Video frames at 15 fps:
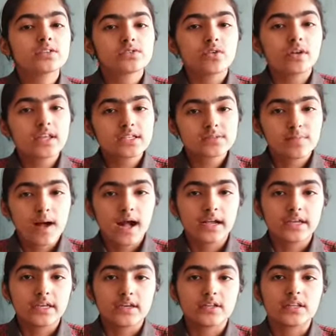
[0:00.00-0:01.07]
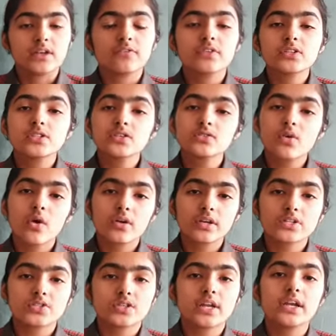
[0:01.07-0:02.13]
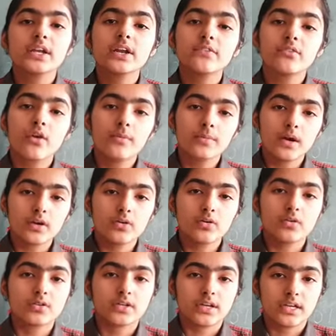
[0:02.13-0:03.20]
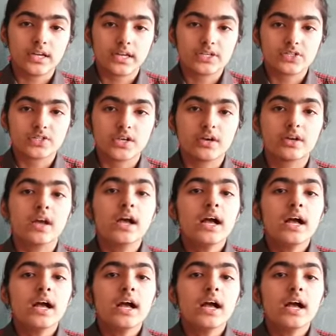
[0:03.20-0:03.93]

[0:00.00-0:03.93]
is known as Bhagirathi, which is originated from Gangotri glacier.